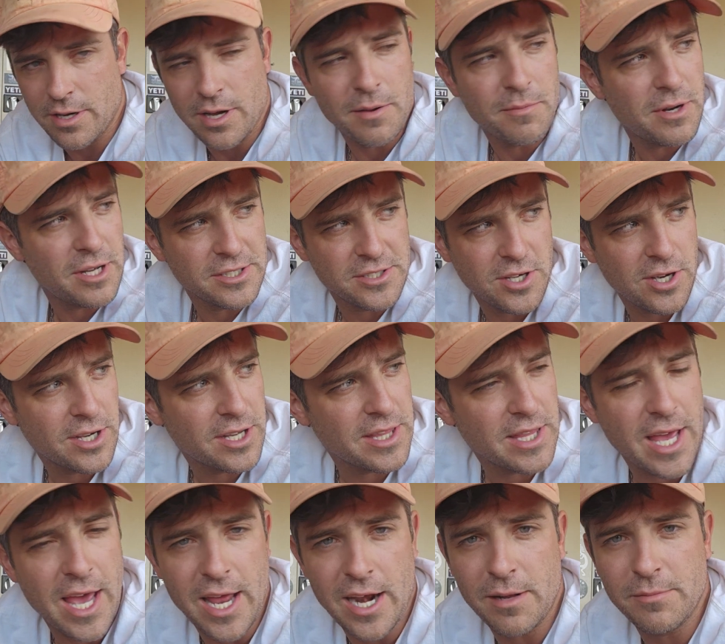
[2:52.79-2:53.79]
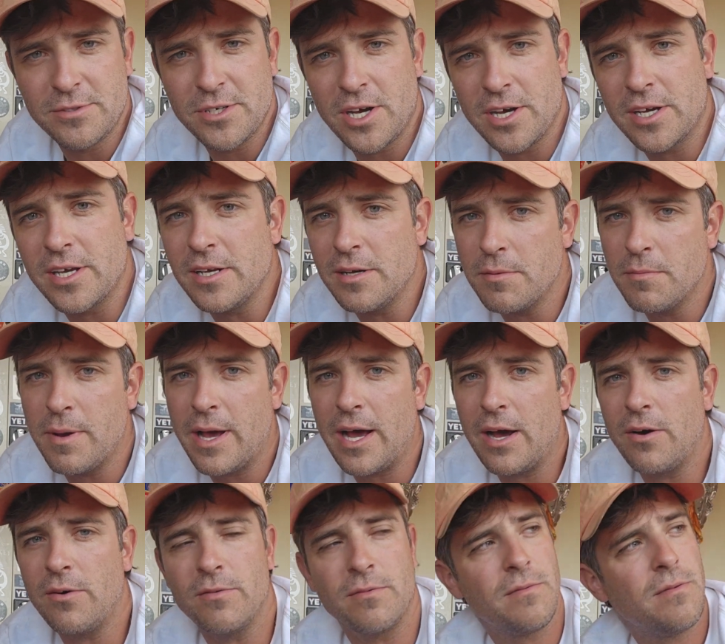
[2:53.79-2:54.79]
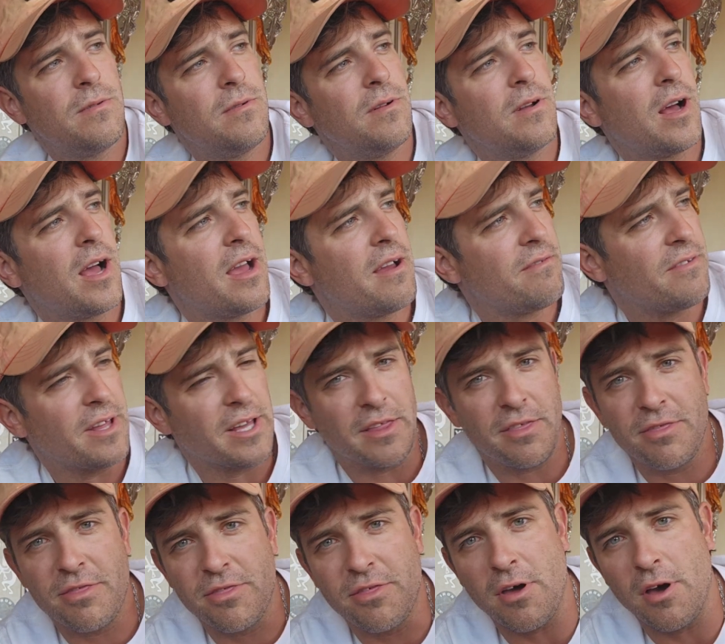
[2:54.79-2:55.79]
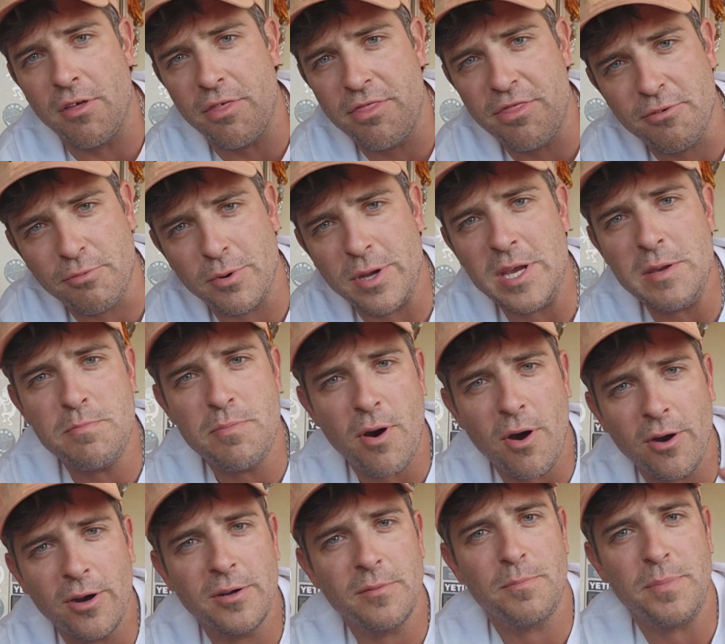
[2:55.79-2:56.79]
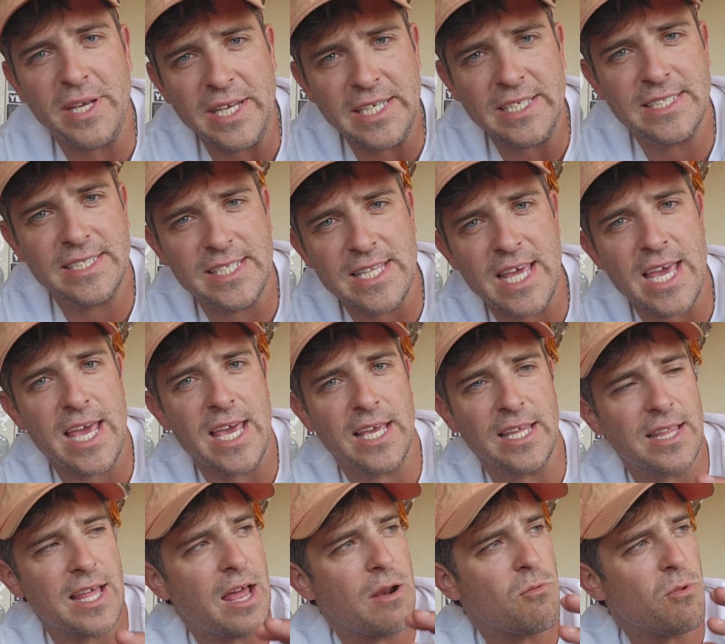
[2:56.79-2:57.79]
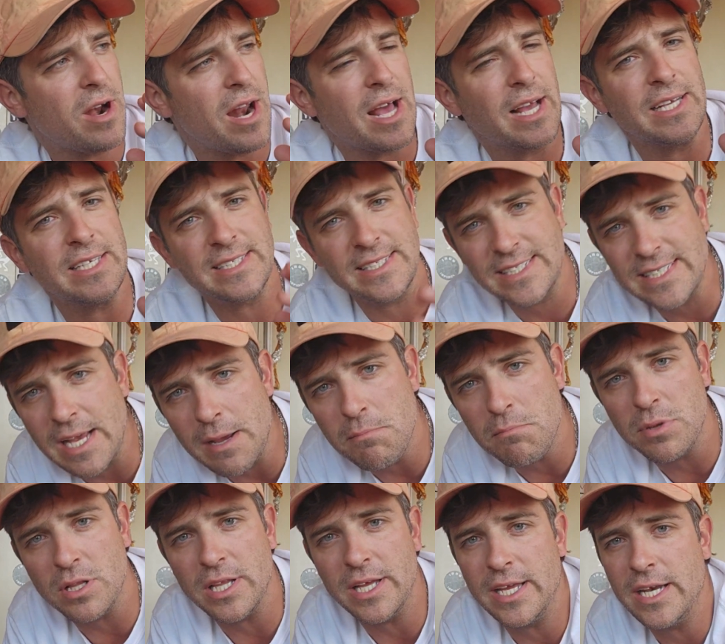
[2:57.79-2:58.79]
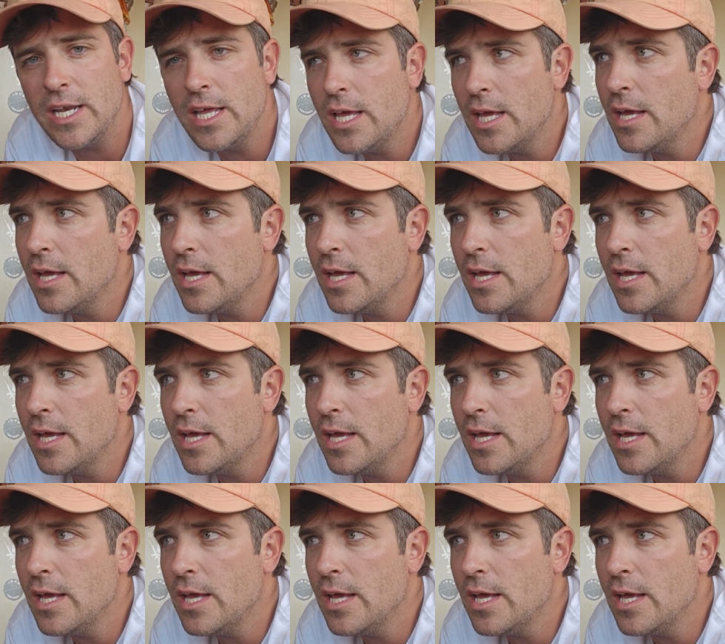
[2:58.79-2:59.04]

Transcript: I'm not talking that. I'm talking about, I have a 3-part piece thing that when I assemble it,